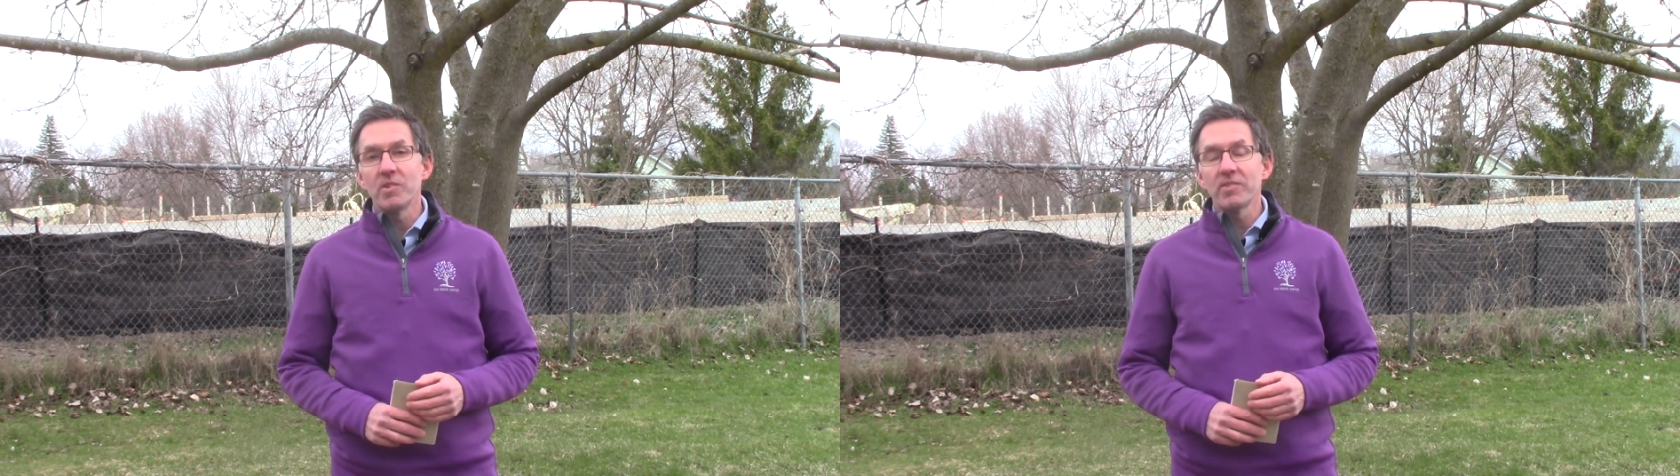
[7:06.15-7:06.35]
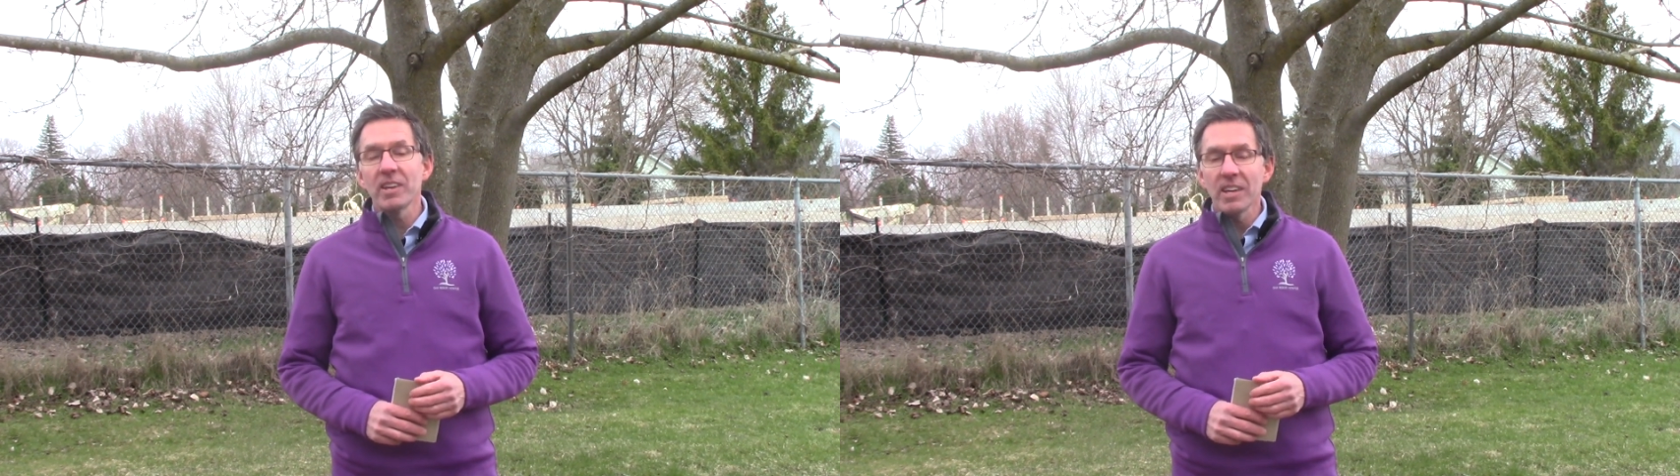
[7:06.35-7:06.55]
are
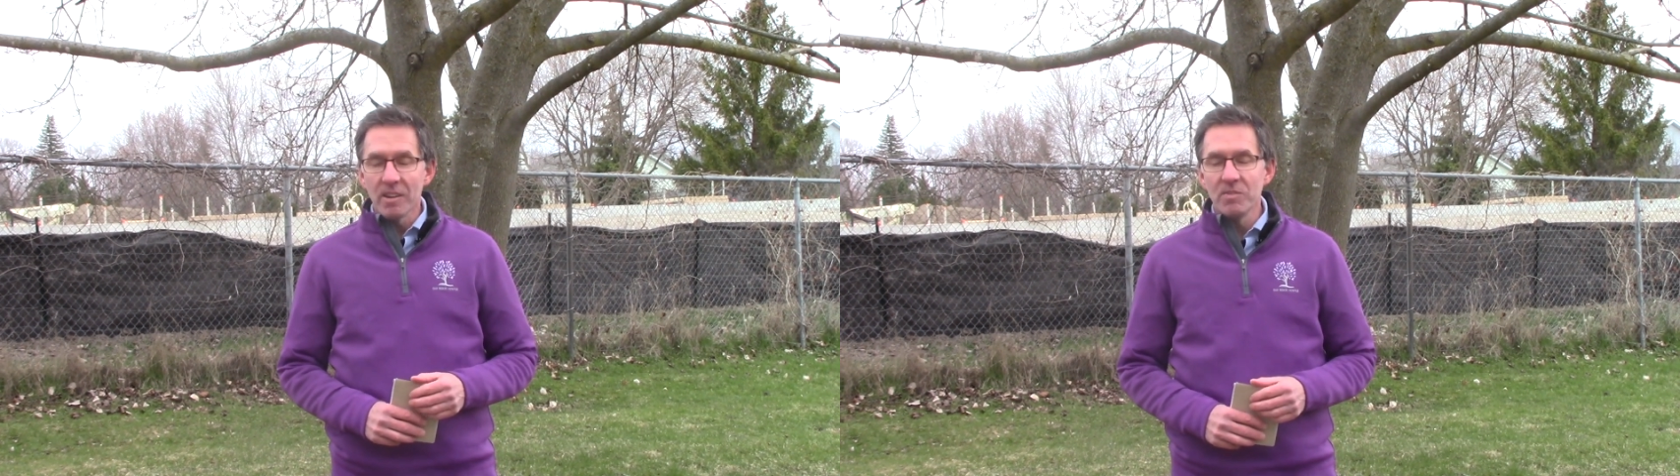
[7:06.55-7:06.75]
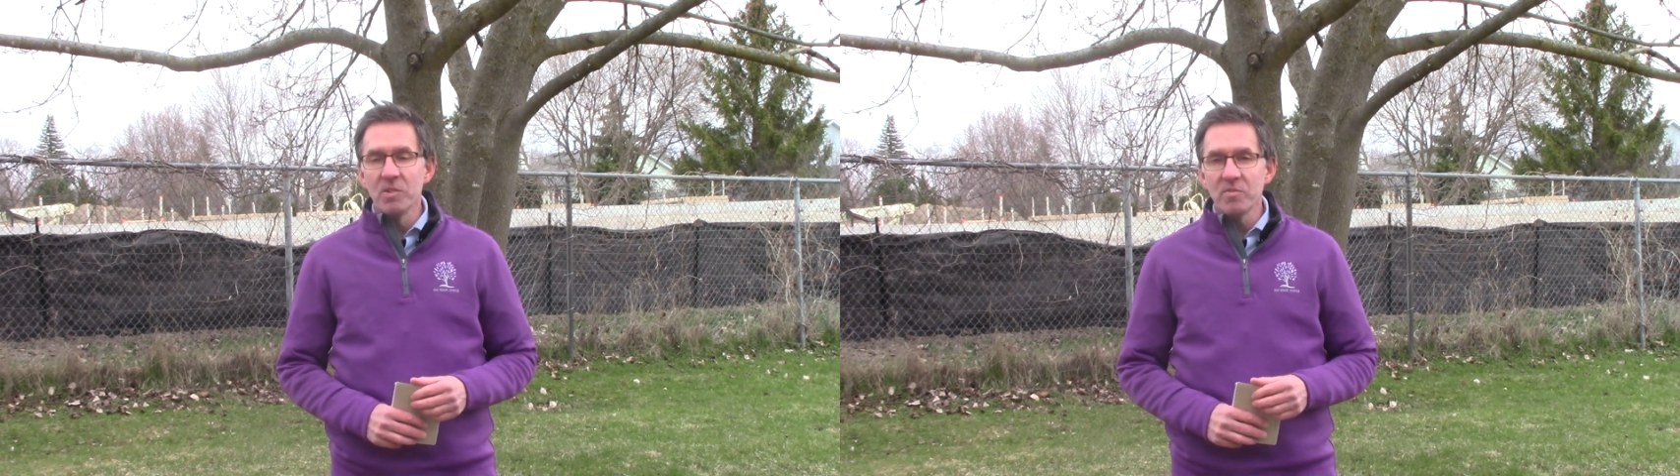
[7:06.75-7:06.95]
thinking
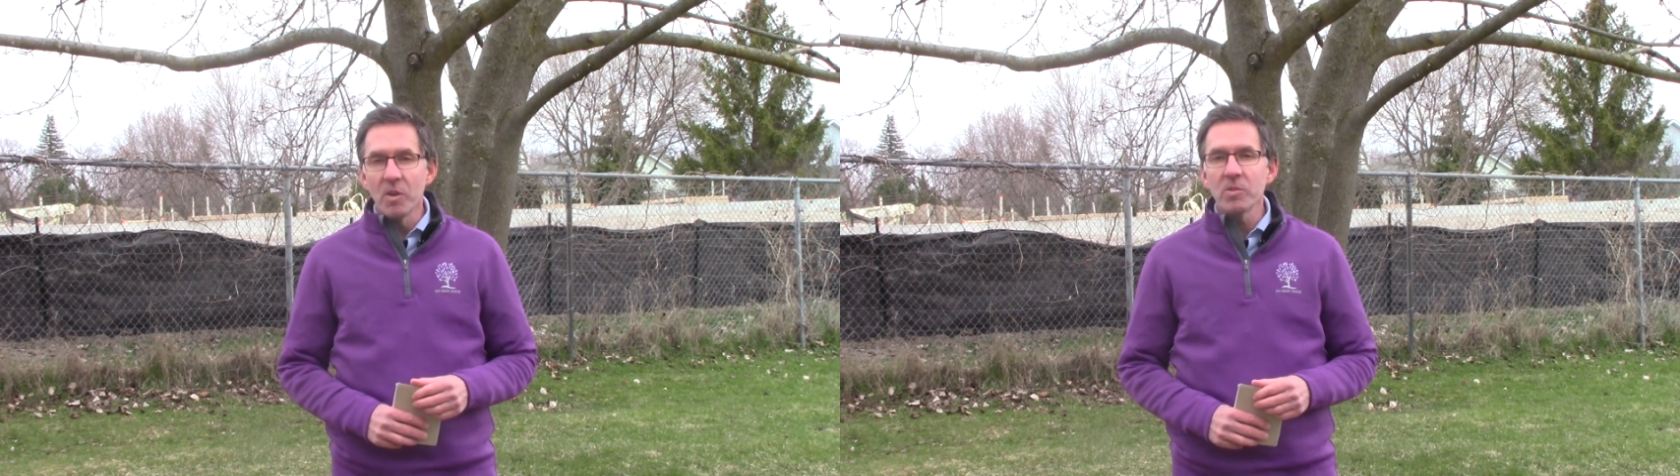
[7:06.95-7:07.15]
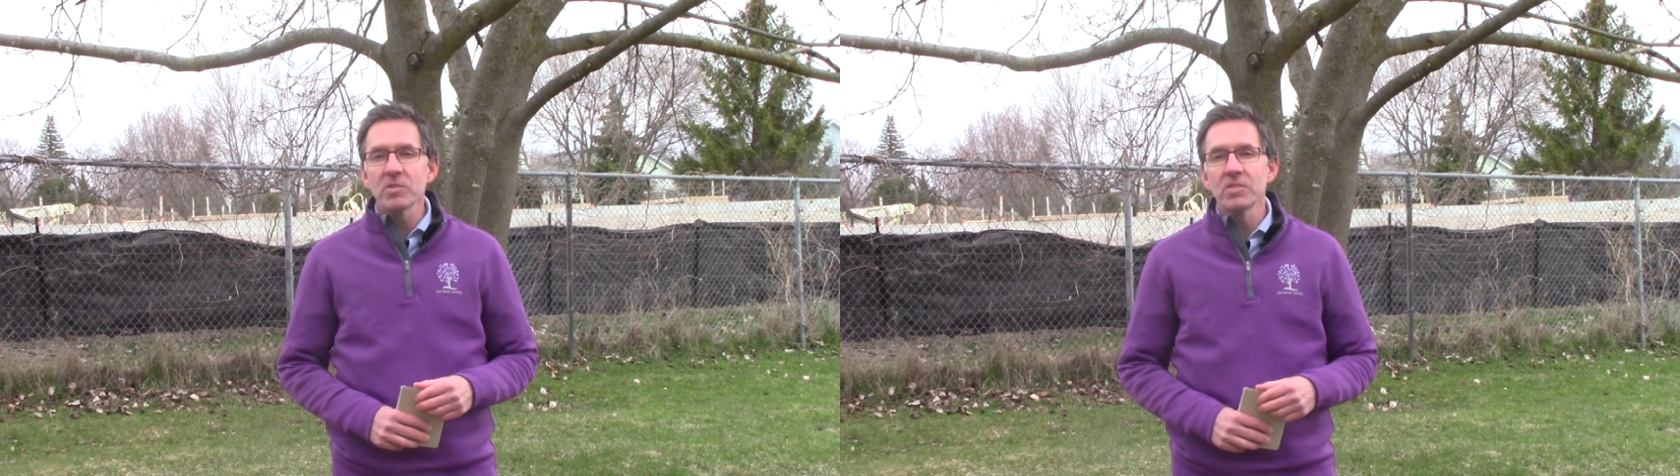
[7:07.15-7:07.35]
of you
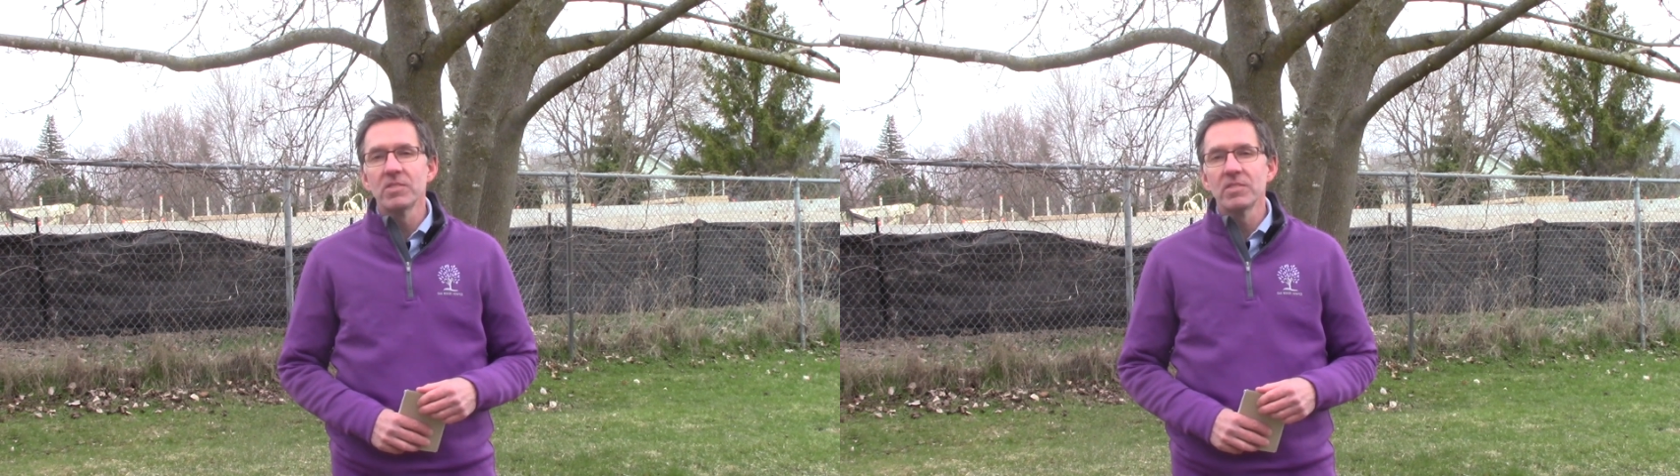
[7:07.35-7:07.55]
folks.